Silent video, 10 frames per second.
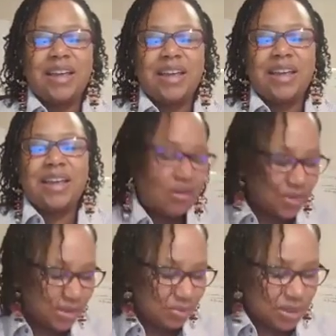I
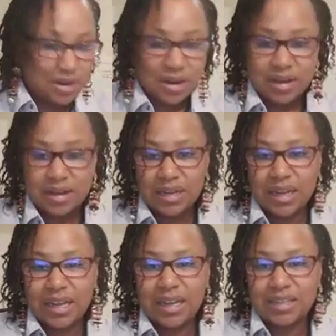was beyond
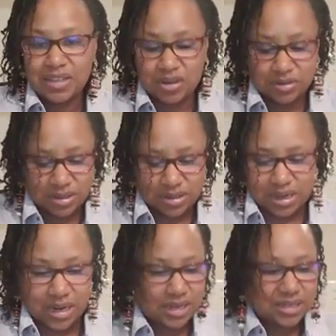exhausted
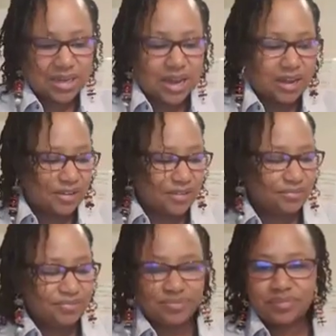and tired.
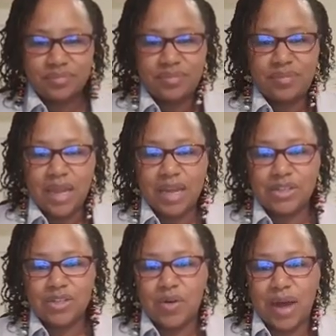And
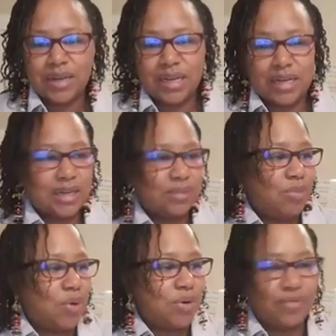so I needed
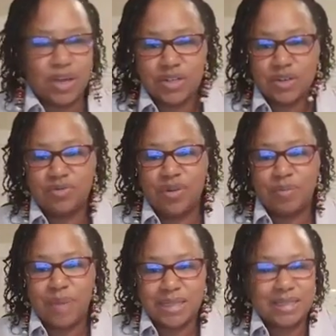motivation for
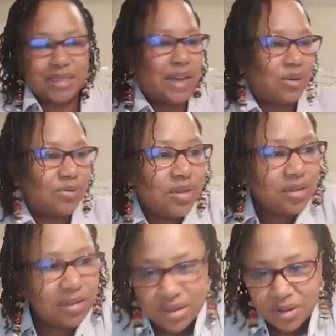myself.
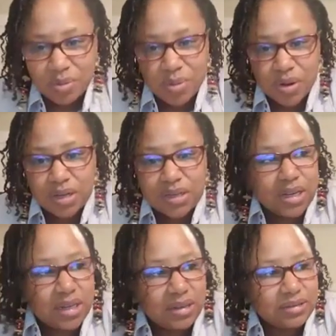Good morning,
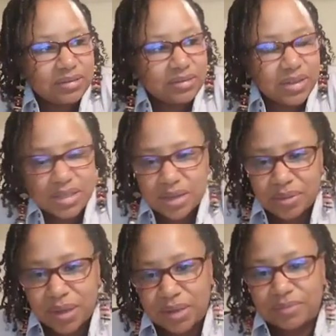Dee. What's up,
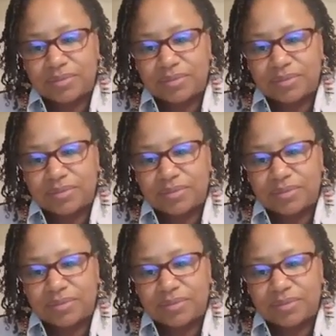man?